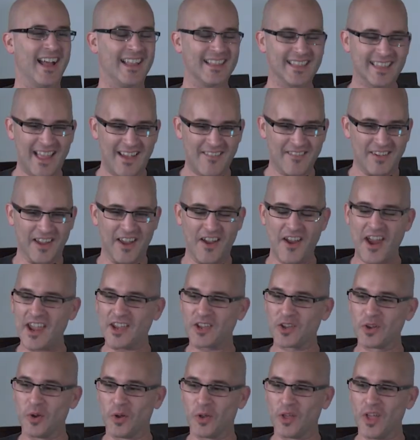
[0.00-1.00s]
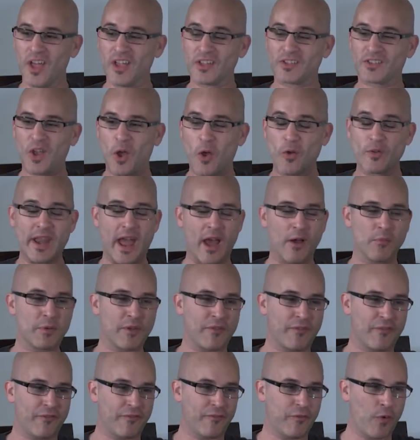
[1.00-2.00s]
I love it. All right, cool. So now
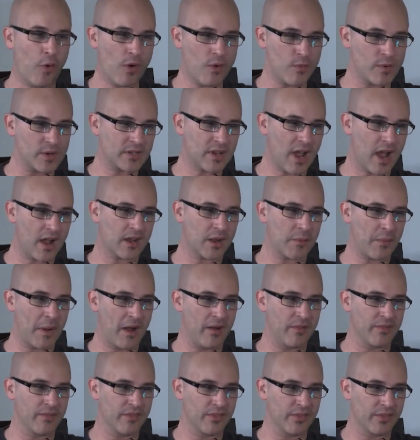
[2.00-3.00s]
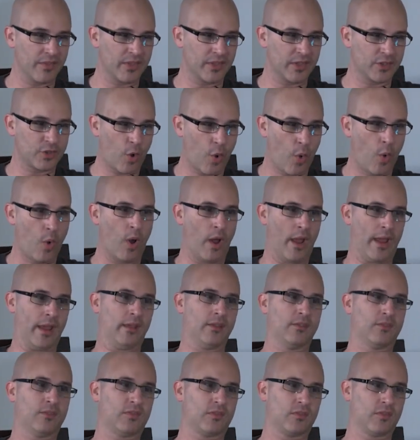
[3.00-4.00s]
before we talk about the
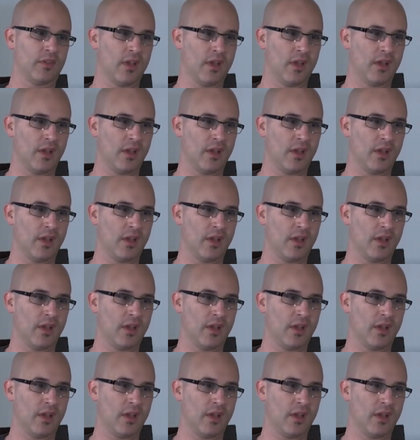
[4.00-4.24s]
toys, uh-huh.